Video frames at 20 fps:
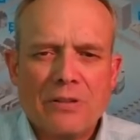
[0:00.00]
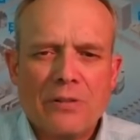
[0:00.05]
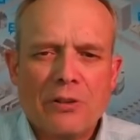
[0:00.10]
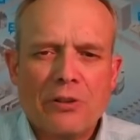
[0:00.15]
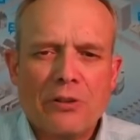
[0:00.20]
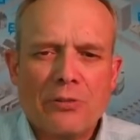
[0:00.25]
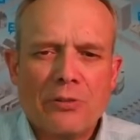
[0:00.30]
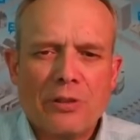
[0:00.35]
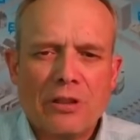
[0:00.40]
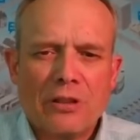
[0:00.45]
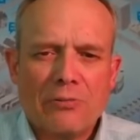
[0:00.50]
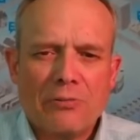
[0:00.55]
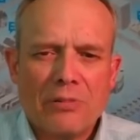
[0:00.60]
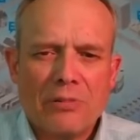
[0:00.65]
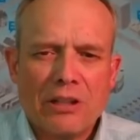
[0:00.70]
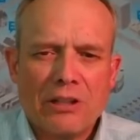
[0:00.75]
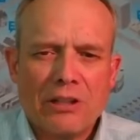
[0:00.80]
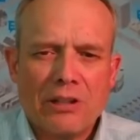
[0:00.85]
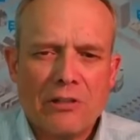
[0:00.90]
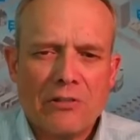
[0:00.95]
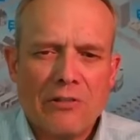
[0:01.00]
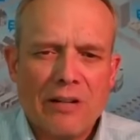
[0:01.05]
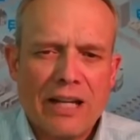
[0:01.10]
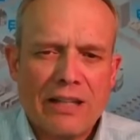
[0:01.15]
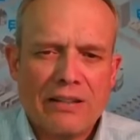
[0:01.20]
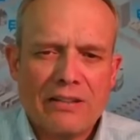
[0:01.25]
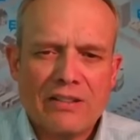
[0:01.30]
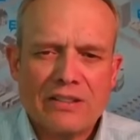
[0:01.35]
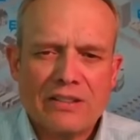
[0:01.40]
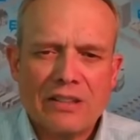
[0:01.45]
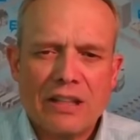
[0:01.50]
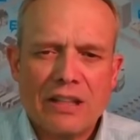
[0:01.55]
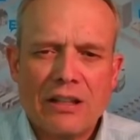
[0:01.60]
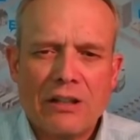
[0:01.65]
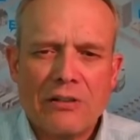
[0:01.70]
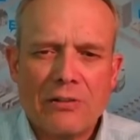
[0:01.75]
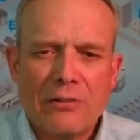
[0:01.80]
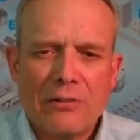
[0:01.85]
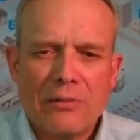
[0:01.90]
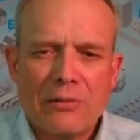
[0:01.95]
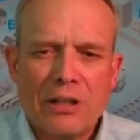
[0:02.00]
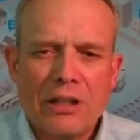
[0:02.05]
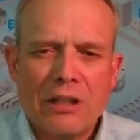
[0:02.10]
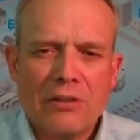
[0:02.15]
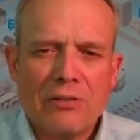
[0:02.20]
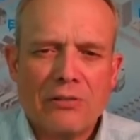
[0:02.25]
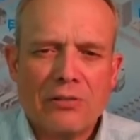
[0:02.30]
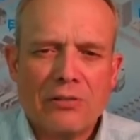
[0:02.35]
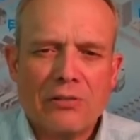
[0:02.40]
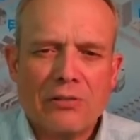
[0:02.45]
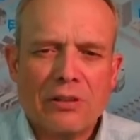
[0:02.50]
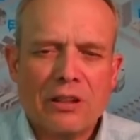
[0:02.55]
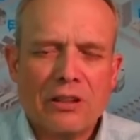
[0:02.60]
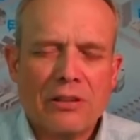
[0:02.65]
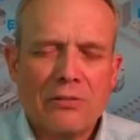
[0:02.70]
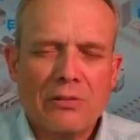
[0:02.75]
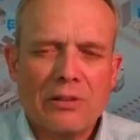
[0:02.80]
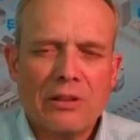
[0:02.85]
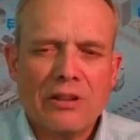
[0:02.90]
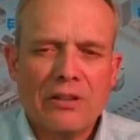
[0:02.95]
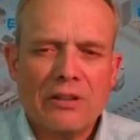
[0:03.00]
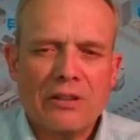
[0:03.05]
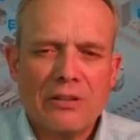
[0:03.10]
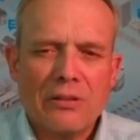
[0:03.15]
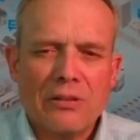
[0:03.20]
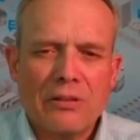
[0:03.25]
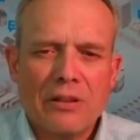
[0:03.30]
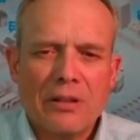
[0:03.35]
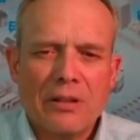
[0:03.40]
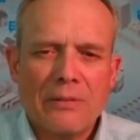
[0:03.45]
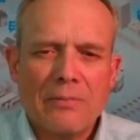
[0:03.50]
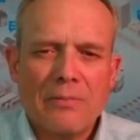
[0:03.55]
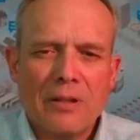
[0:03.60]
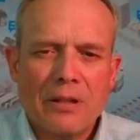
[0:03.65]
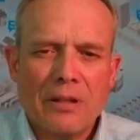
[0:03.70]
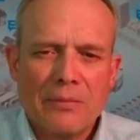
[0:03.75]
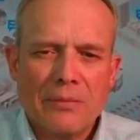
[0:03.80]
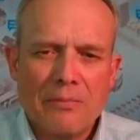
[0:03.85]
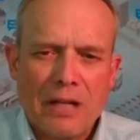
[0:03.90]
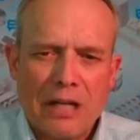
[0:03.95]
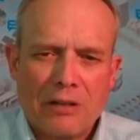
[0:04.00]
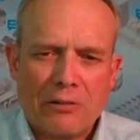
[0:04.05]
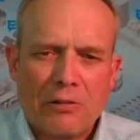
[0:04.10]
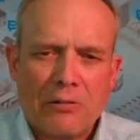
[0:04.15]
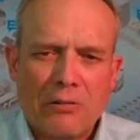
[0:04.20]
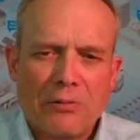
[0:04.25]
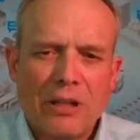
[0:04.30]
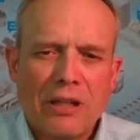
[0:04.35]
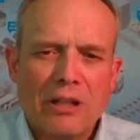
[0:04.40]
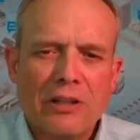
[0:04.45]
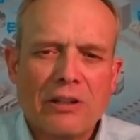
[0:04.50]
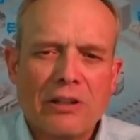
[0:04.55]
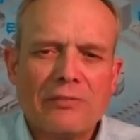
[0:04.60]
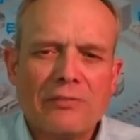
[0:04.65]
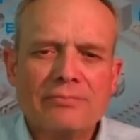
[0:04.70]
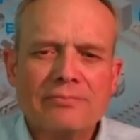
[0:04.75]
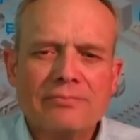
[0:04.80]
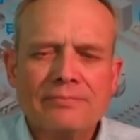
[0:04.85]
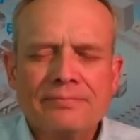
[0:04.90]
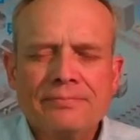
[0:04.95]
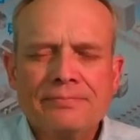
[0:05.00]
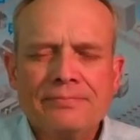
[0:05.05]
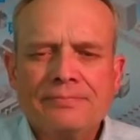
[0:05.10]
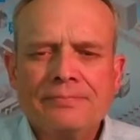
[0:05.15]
If you're doing the radio at the site, either a radio unit or a micro radio.